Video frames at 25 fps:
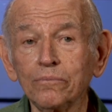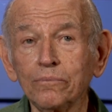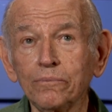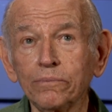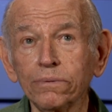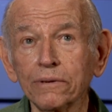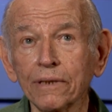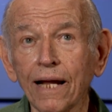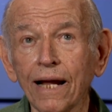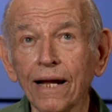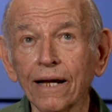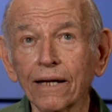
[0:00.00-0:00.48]

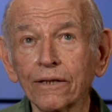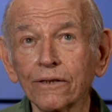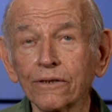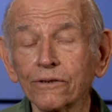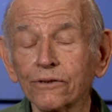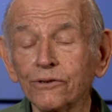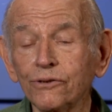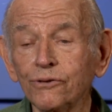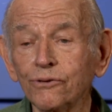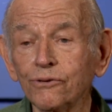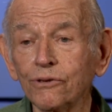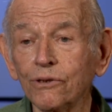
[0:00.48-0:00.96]
block or
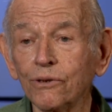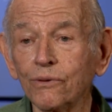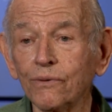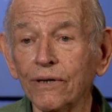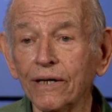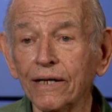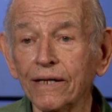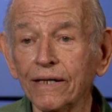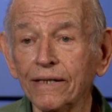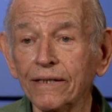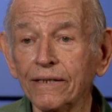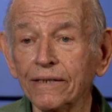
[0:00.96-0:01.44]
two
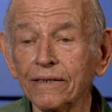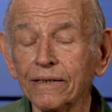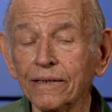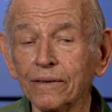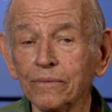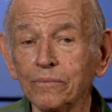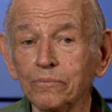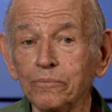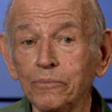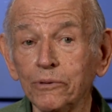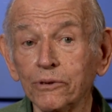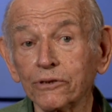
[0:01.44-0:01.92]
away,
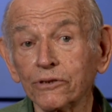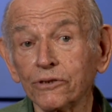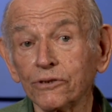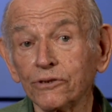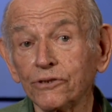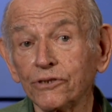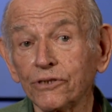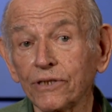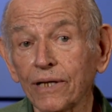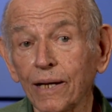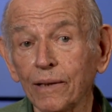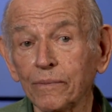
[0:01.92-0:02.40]
and butcher
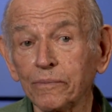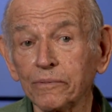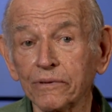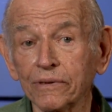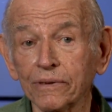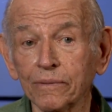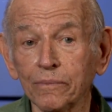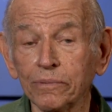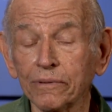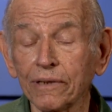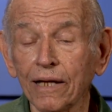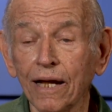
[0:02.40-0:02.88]
shops
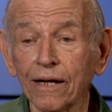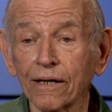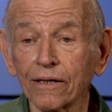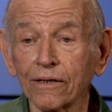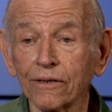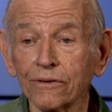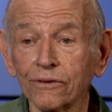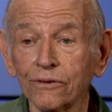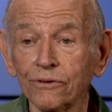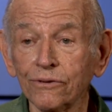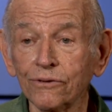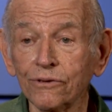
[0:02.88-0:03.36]
a block
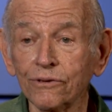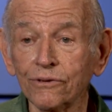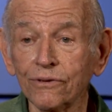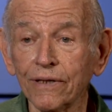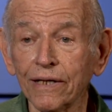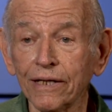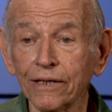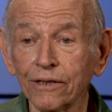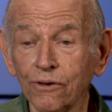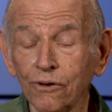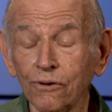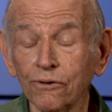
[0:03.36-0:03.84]
or two
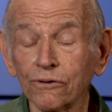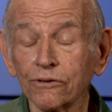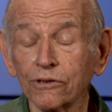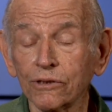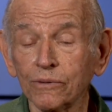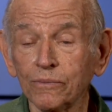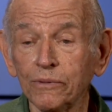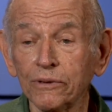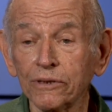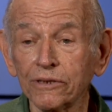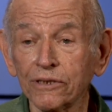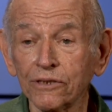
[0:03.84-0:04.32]
away, kosher
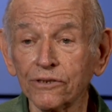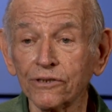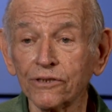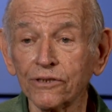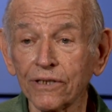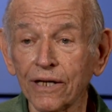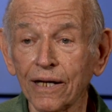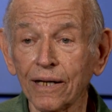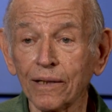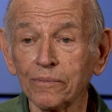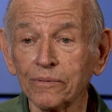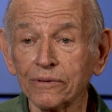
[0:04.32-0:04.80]
butcher
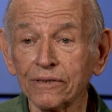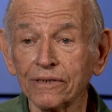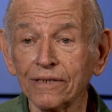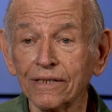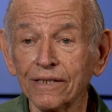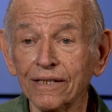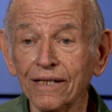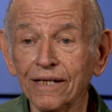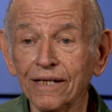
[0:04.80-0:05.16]
shops.